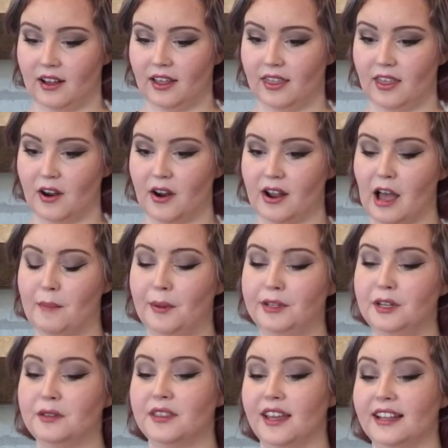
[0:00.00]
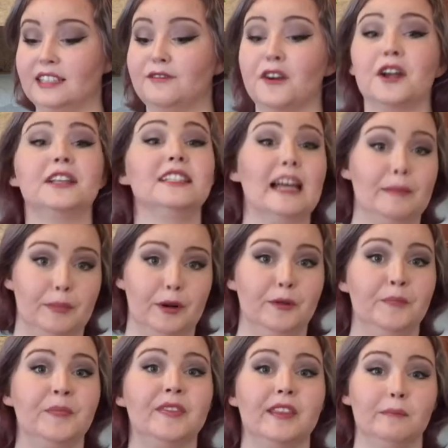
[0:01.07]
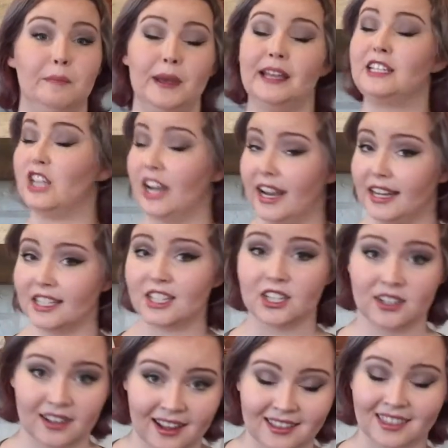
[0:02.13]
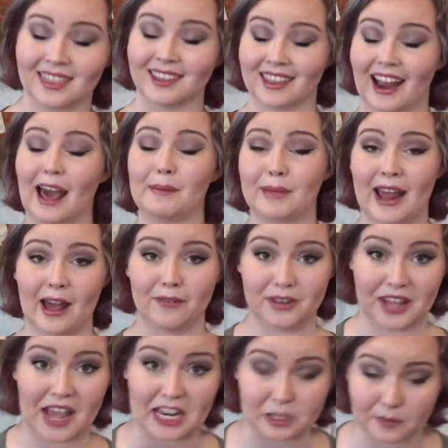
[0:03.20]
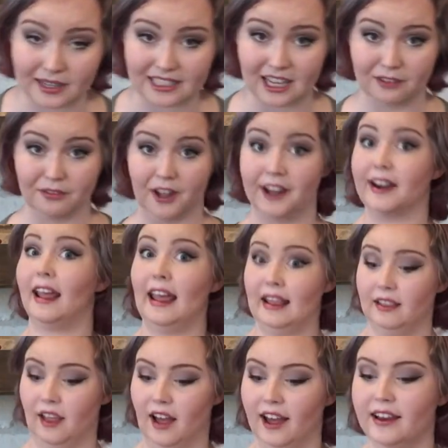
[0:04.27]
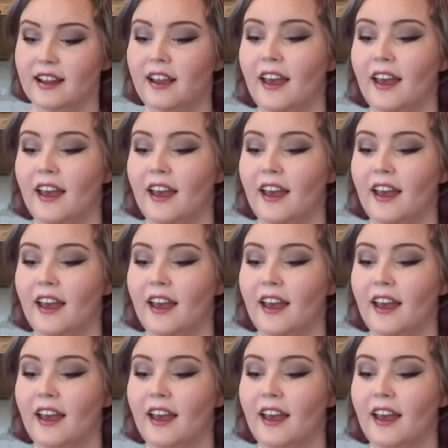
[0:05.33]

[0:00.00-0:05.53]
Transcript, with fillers: There are a couple new things. For example, the big change, and the thing that I'm going to have to catch myself on a lot,